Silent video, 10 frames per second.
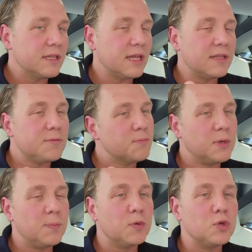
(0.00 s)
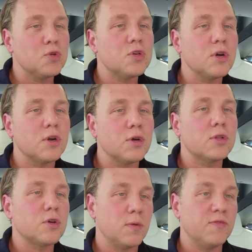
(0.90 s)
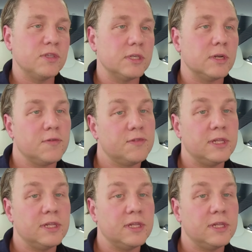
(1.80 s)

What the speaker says: that people usually are not confident enough